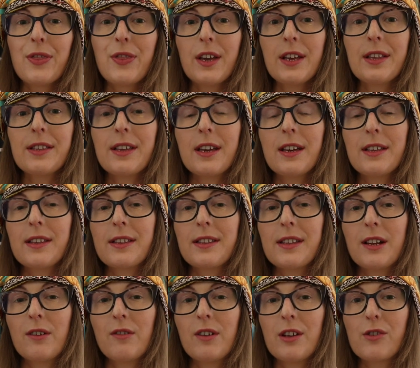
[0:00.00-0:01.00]
This is a
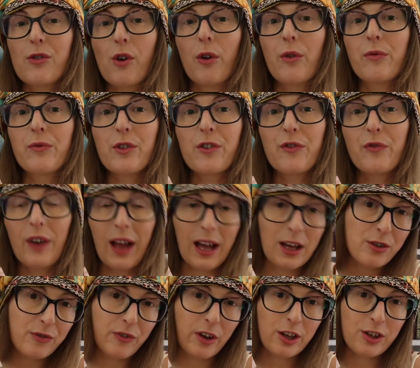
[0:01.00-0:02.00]
series of
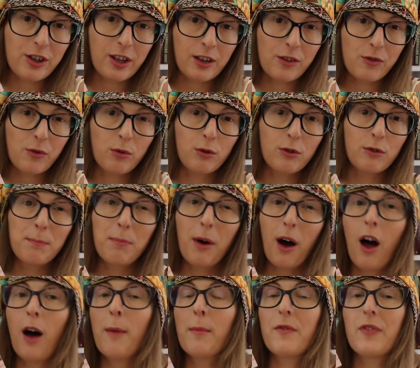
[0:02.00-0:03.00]
flash fiction. It's called
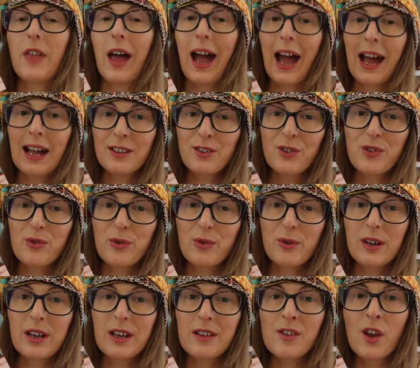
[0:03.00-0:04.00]
Palm of the Hand
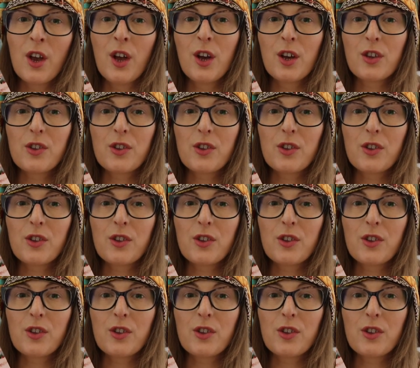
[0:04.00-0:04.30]
Stories.